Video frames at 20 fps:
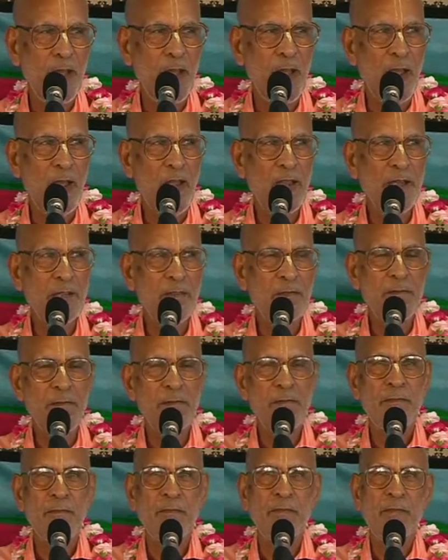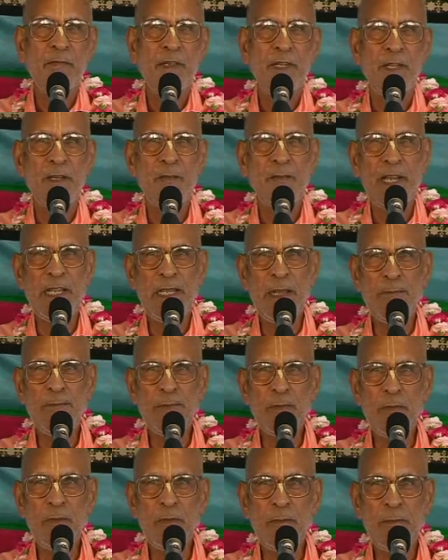And in
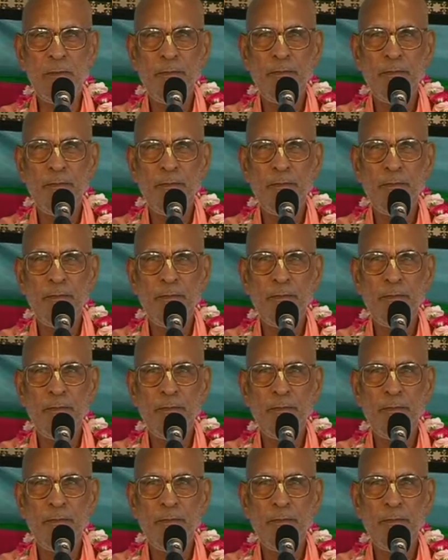Mayapur,